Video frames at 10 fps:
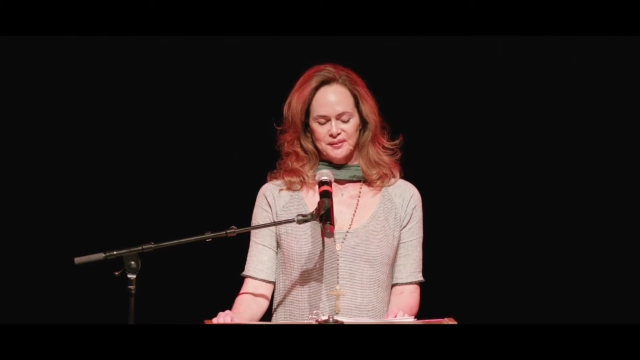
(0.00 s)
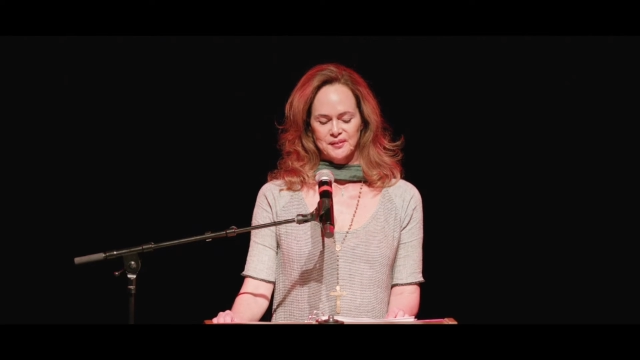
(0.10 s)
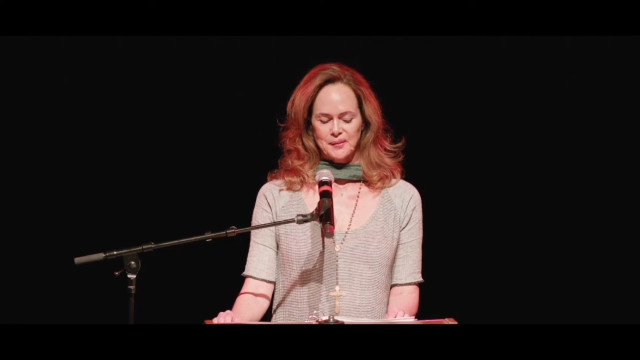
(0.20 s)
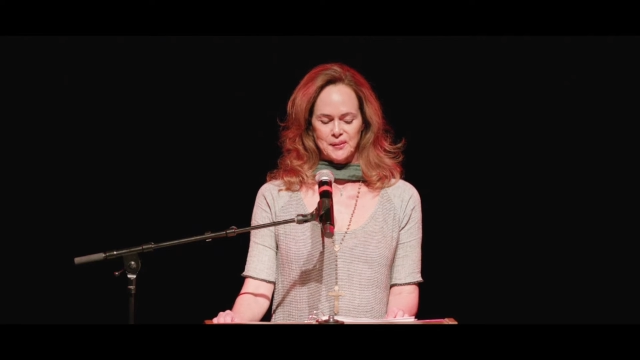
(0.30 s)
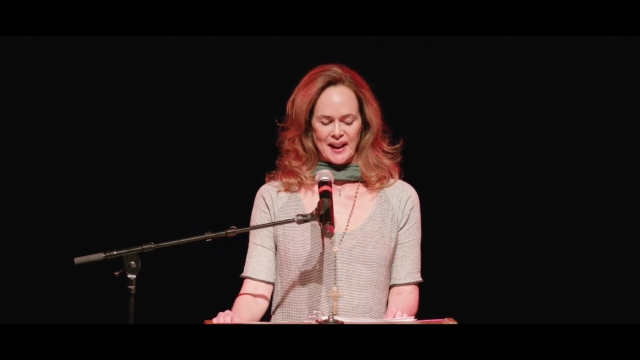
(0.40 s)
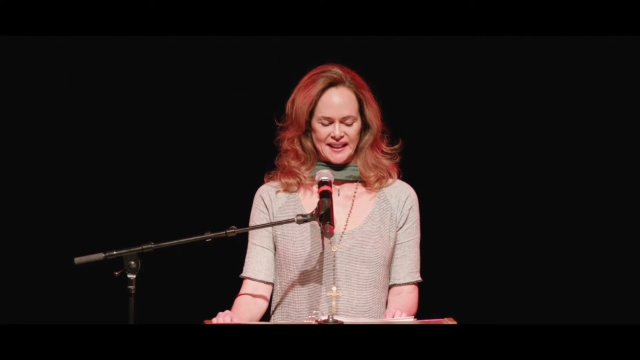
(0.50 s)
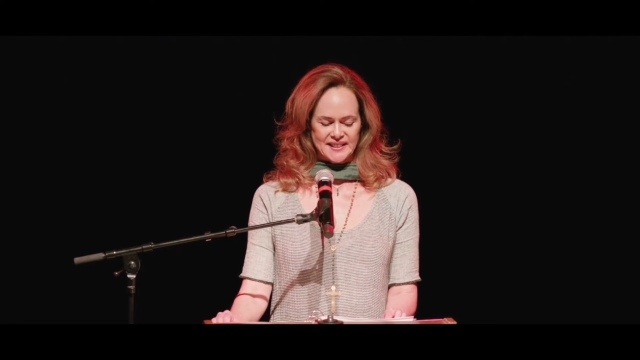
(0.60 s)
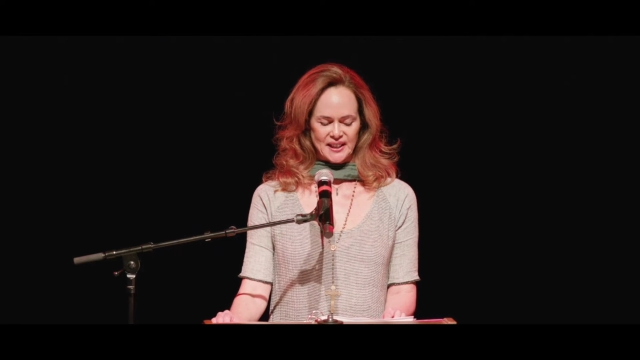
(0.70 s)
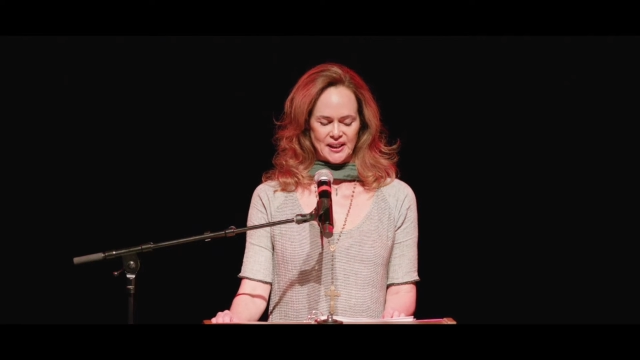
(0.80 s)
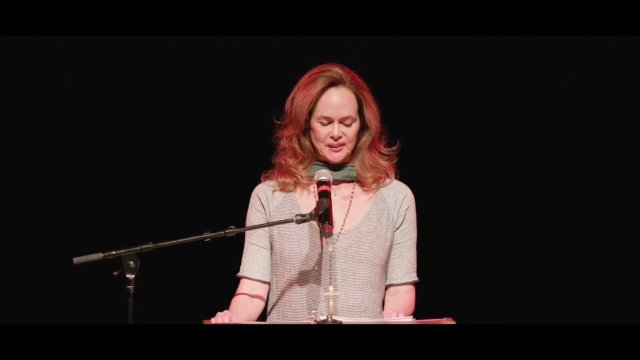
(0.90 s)
from New
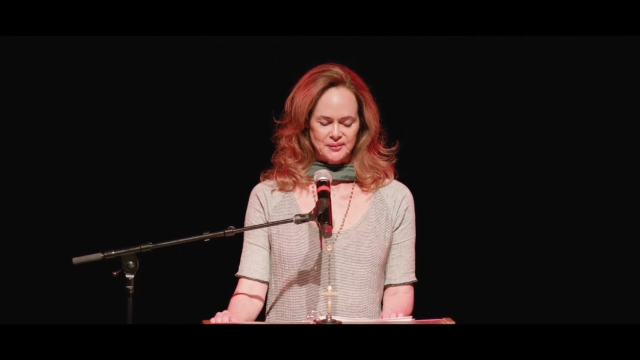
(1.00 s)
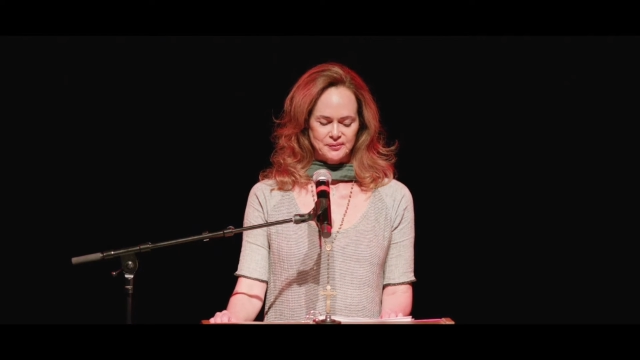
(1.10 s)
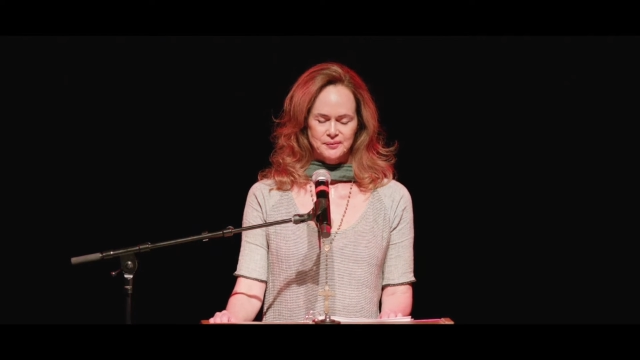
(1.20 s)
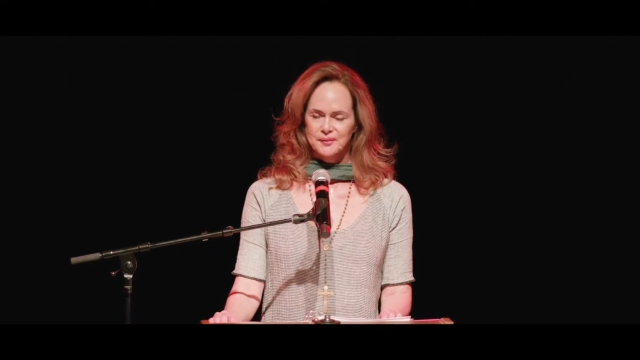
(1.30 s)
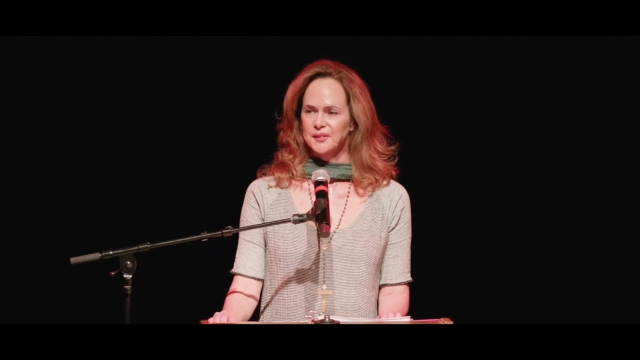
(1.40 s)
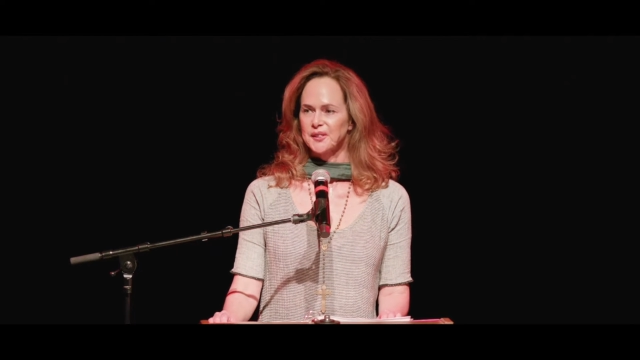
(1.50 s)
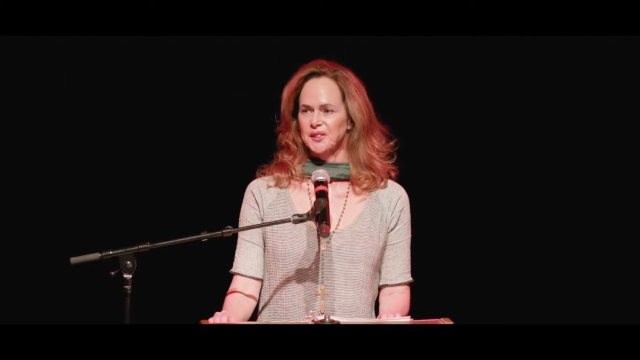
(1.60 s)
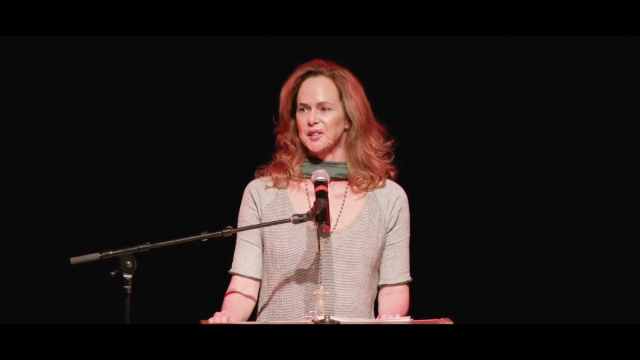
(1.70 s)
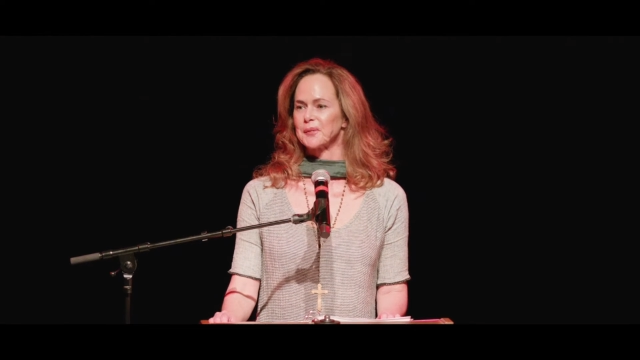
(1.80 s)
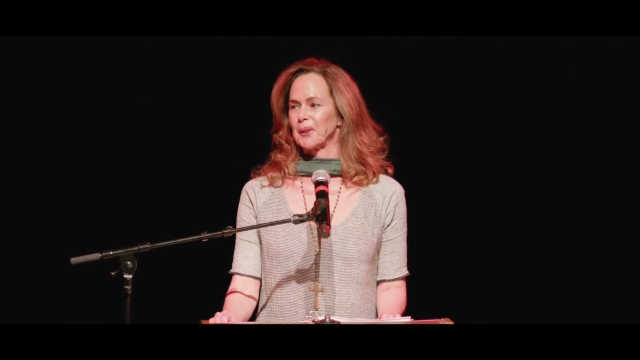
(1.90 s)
Mexico
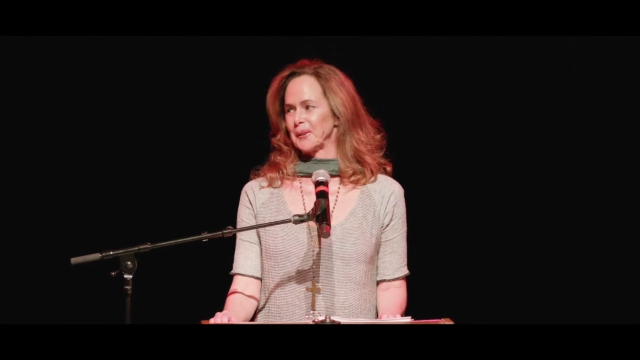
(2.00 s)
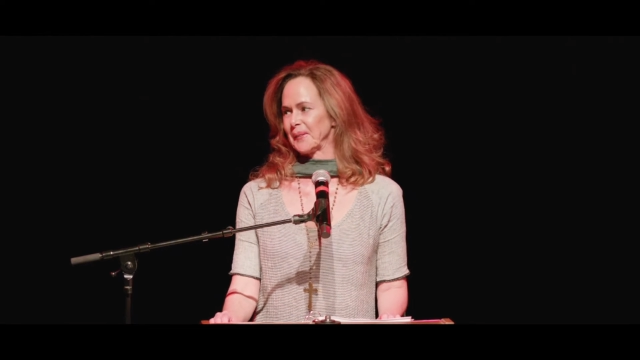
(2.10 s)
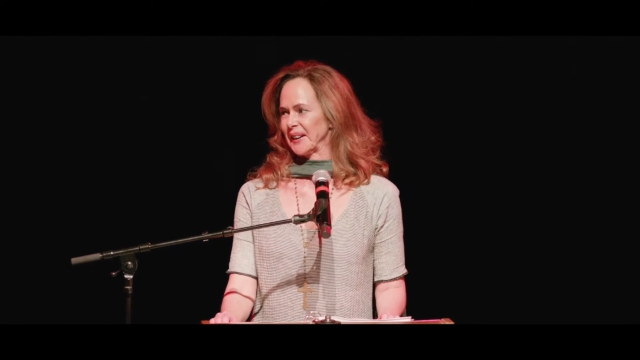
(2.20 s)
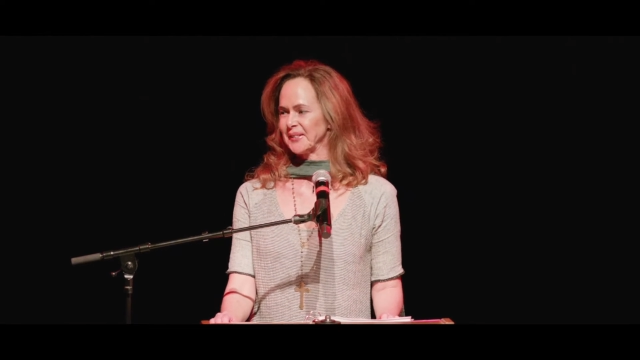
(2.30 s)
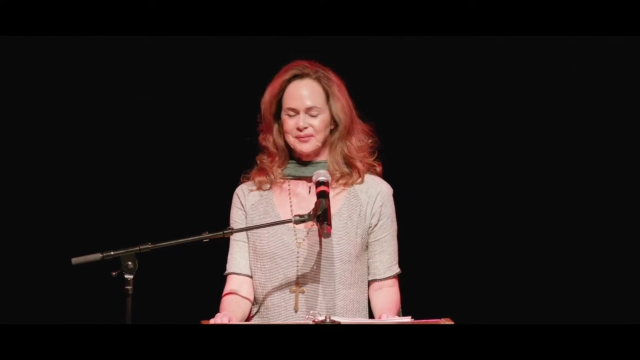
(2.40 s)
to support me.